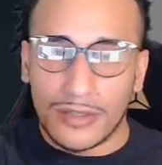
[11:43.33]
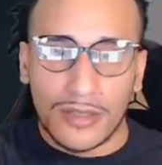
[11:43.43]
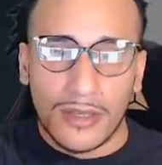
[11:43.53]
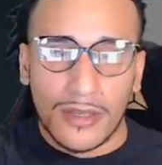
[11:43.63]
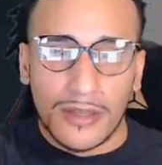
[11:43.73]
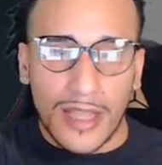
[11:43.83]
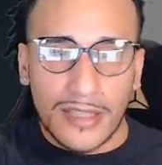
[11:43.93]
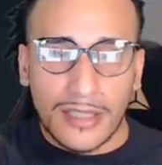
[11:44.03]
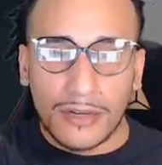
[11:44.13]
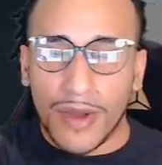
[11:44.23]
So
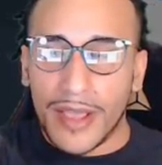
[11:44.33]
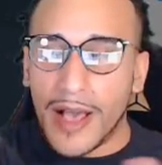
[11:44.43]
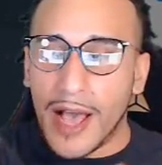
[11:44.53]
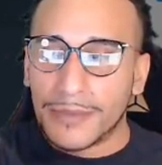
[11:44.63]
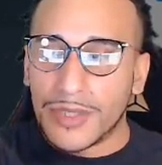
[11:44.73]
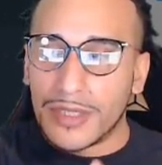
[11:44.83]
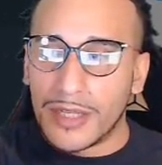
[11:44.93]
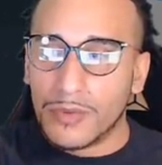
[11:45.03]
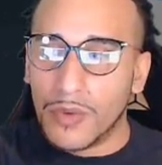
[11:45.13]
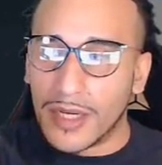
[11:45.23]
that's a great option
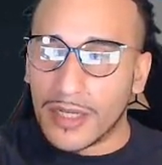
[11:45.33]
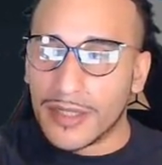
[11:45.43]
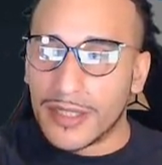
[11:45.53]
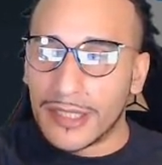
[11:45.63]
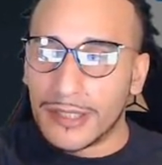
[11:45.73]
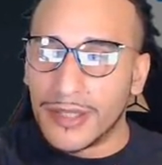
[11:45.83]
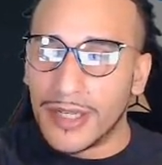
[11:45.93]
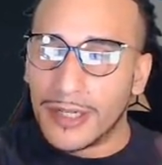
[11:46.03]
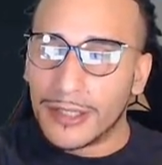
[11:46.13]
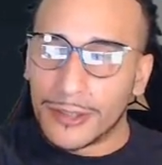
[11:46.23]
that you want to consider there.